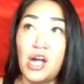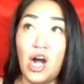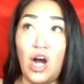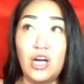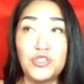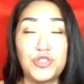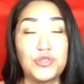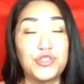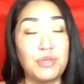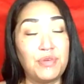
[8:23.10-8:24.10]
Also,
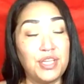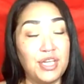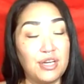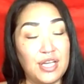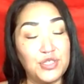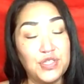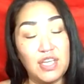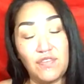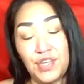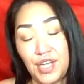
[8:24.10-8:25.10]
somebody here has
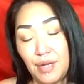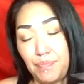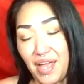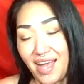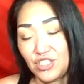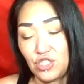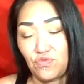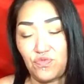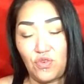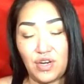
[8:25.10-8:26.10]
given up passion
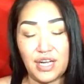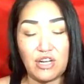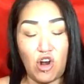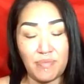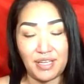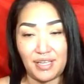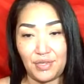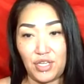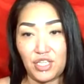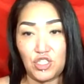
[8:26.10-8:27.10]
for a karmic
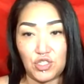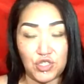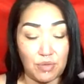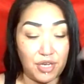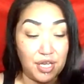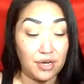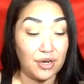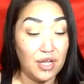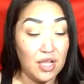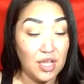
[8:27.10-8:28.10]
connection. Somebody here
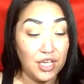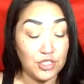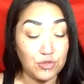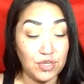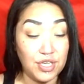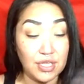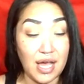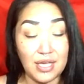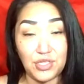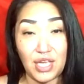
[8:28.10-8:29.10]
is
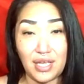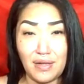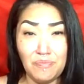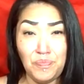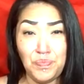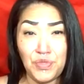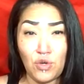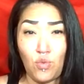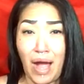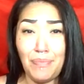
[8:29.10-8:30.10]
realized, like,
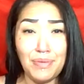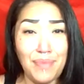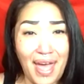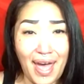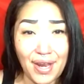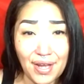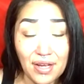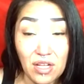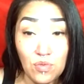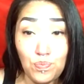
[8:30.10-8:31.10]
why be mad?
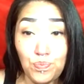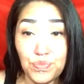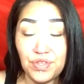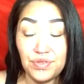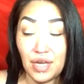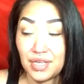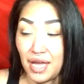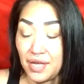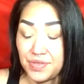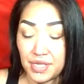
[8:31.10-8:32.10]

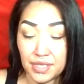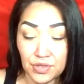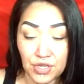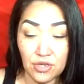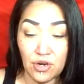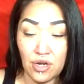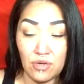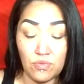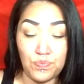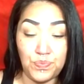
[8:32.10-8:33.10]
Again, the
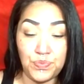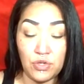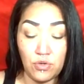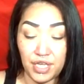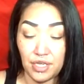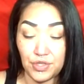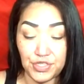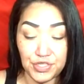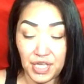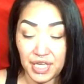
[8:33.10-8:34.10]
girl who healed the
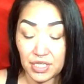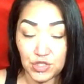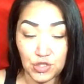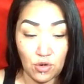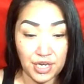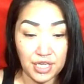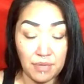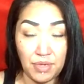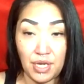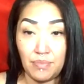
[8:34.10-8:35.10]
snake story
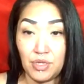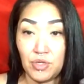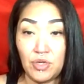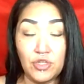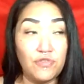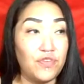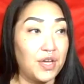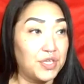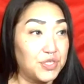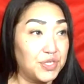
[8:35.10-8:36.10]
coming up, you know, you
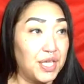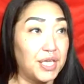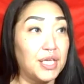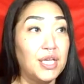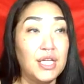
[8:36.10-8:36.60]
find the snake